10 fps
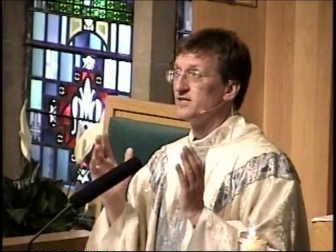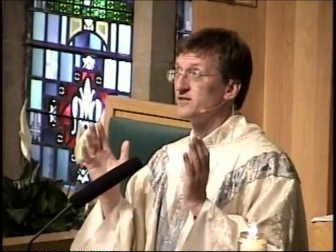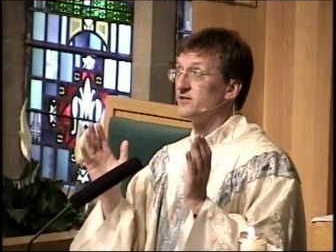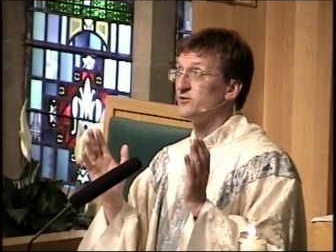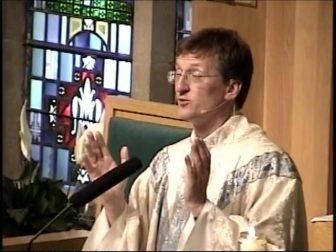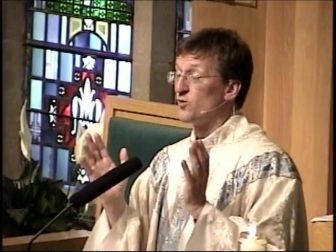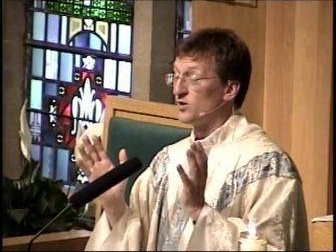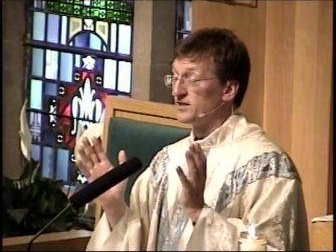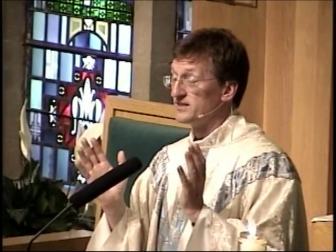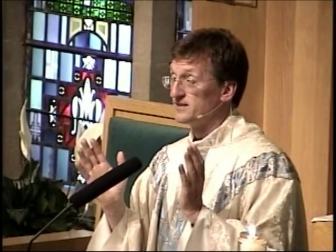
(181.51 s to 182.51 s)
than the
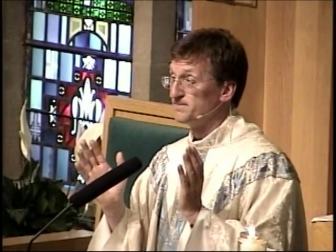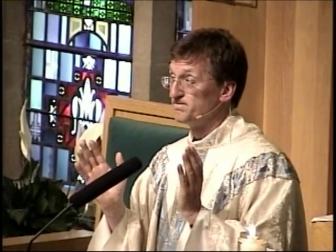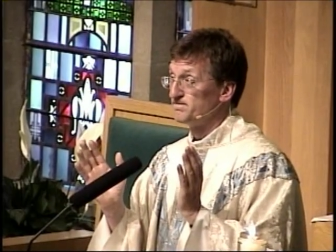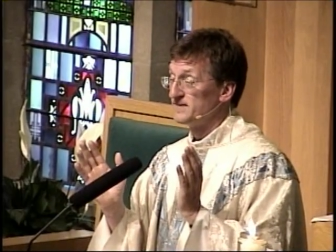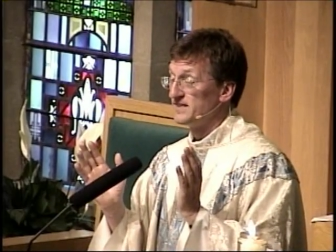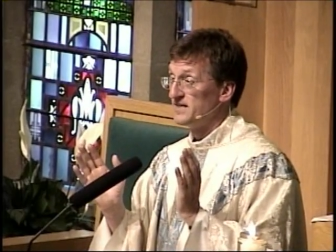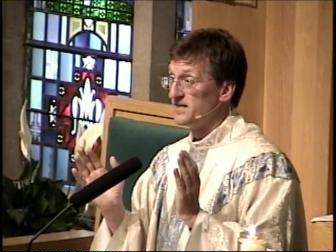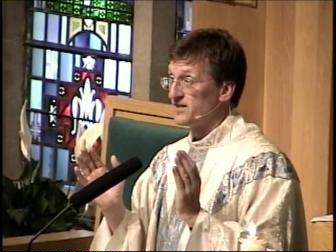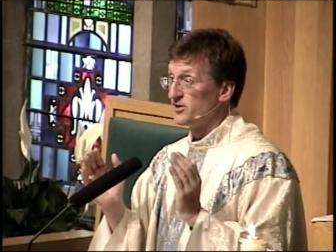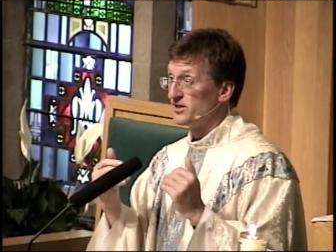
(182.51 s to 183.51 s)
Lord.
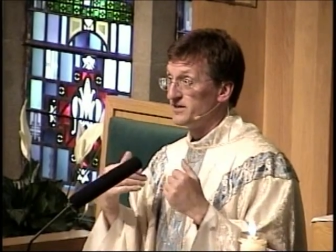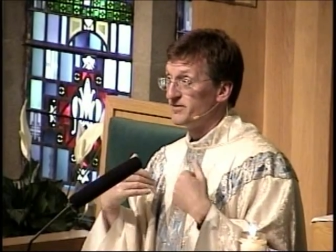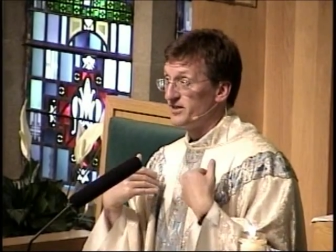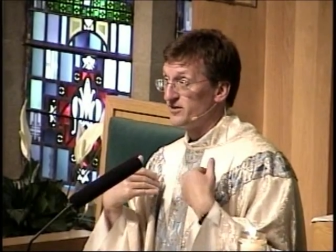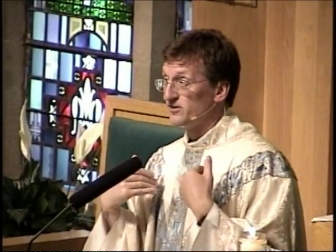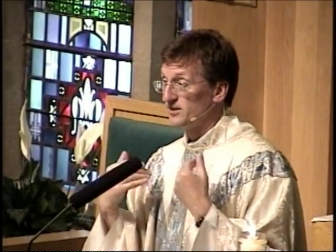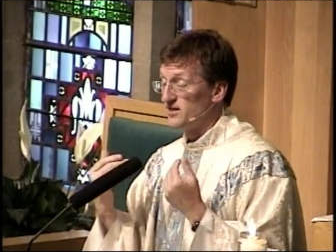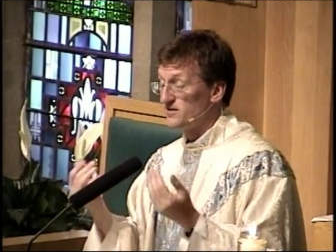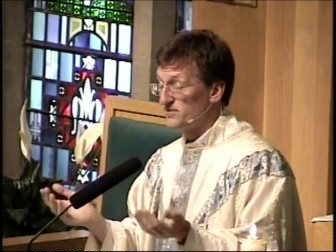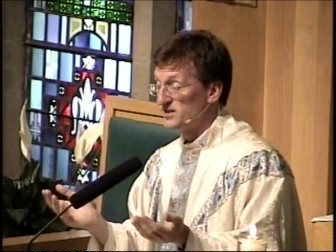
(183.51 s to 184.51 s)
They're giving their
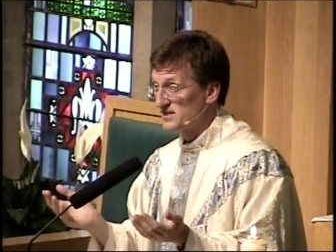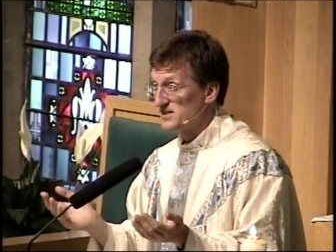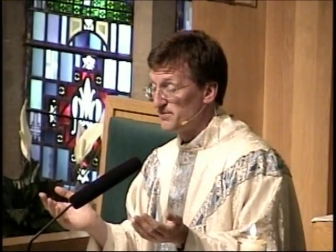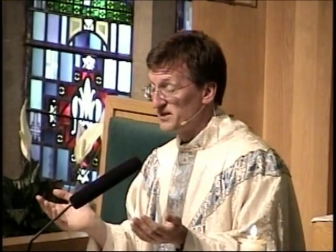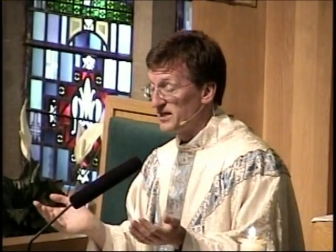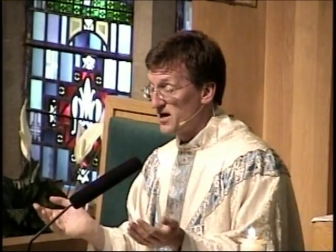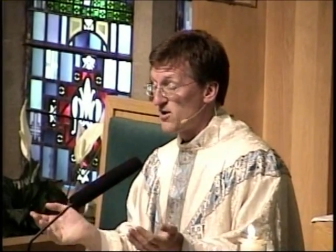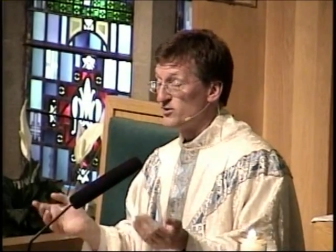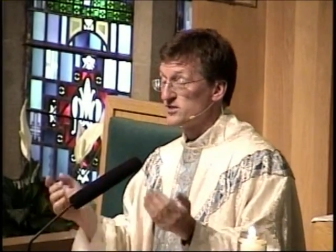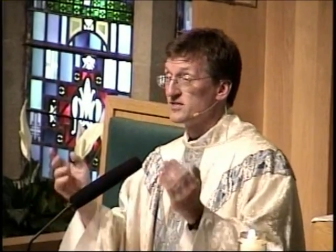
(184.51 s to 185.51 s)
love to something
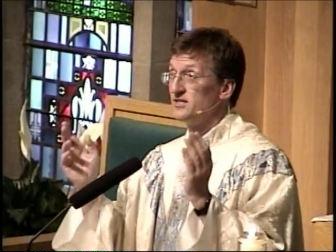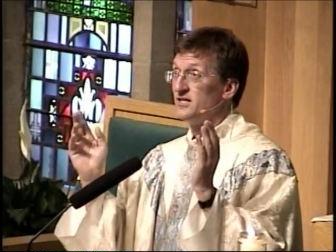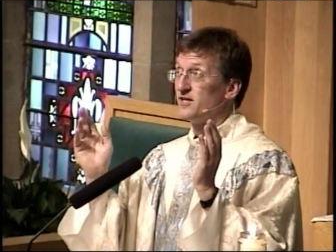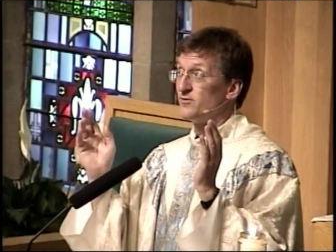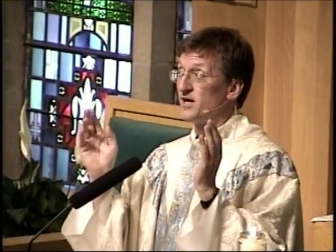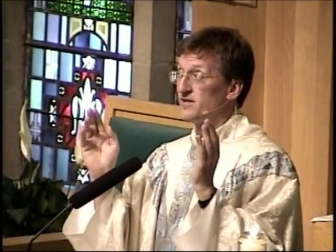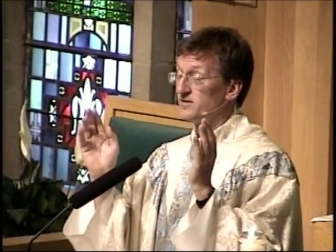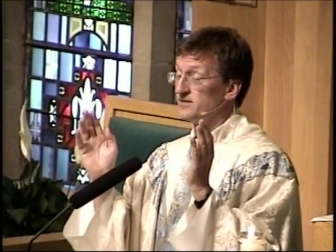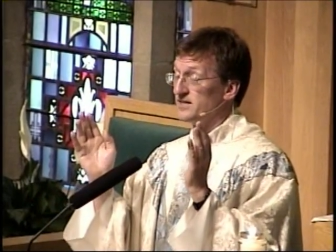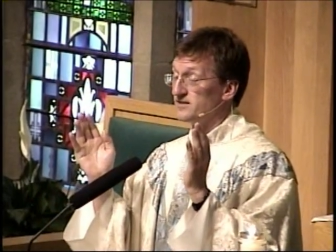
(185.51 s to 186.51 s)
else
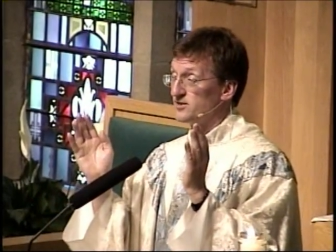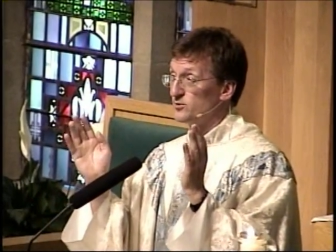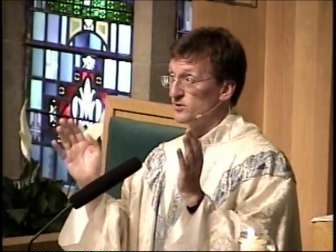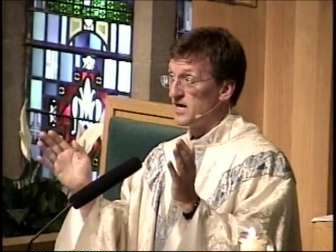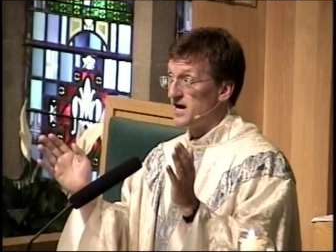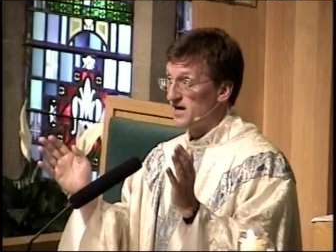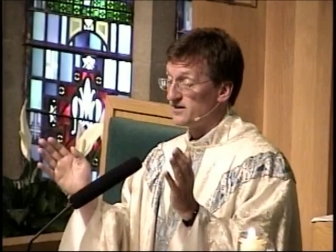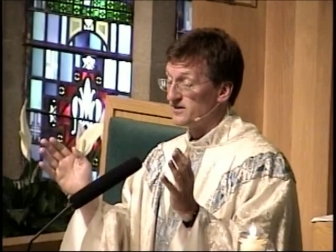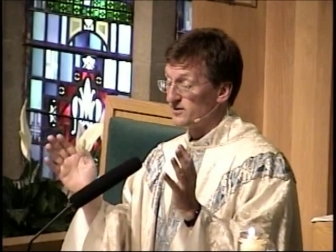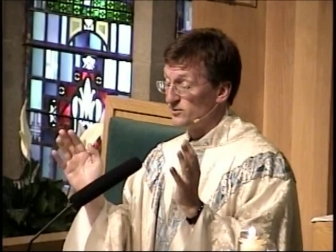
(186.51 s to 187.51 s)
rather than to
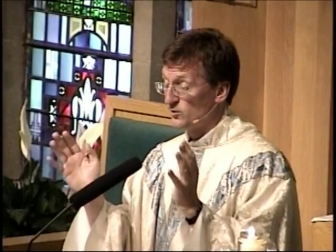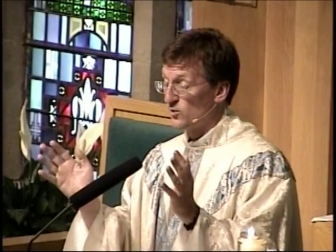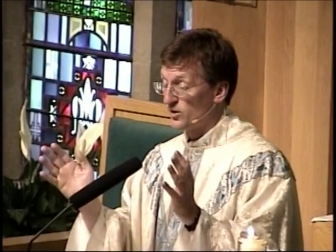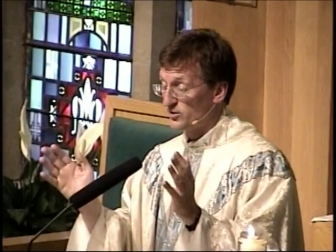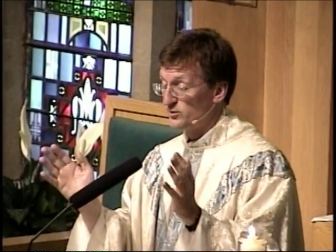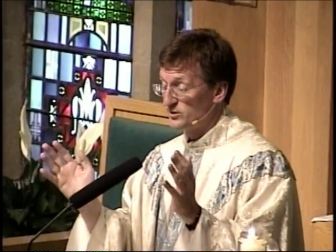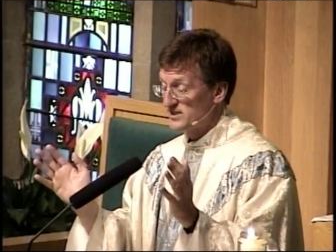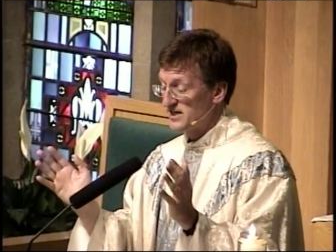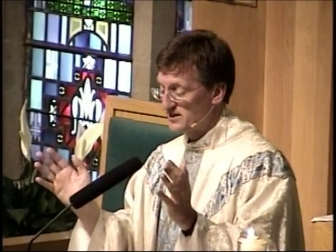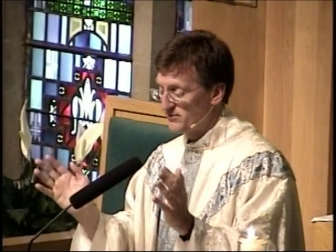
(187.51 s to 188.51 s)
God, the Lord, who
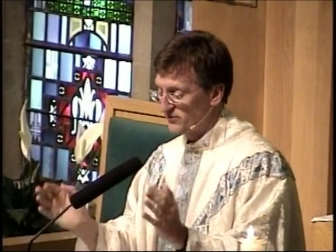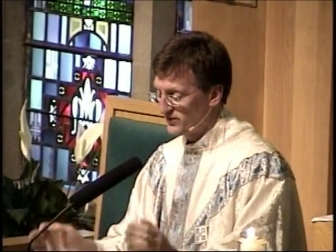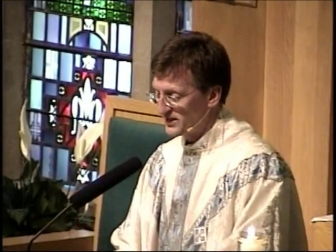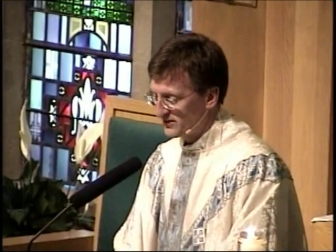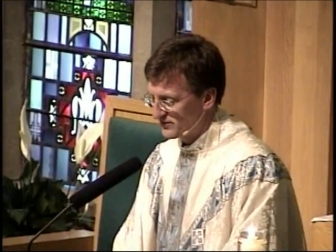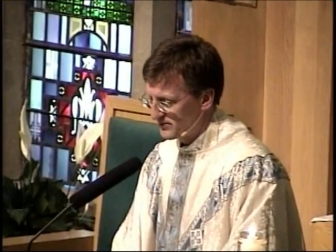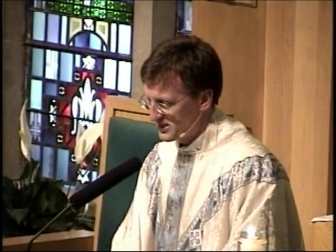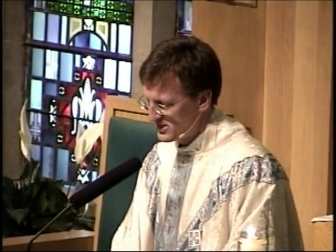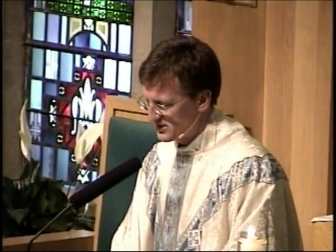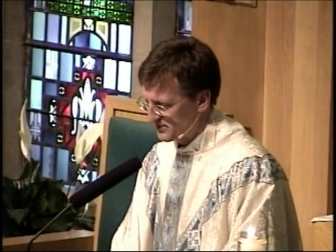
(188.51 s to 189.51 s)
set them free from
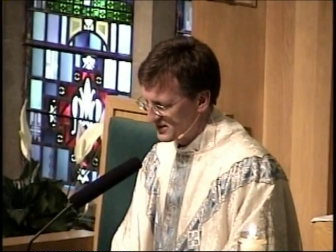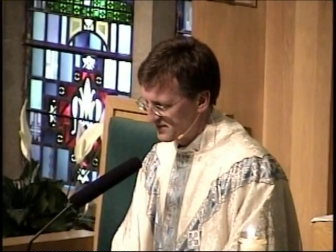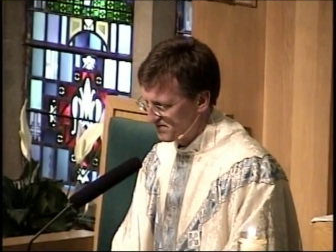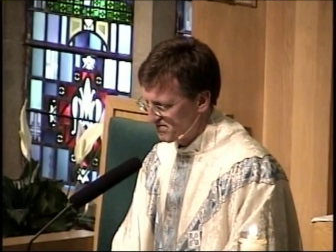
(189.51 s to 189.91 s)
Egypt.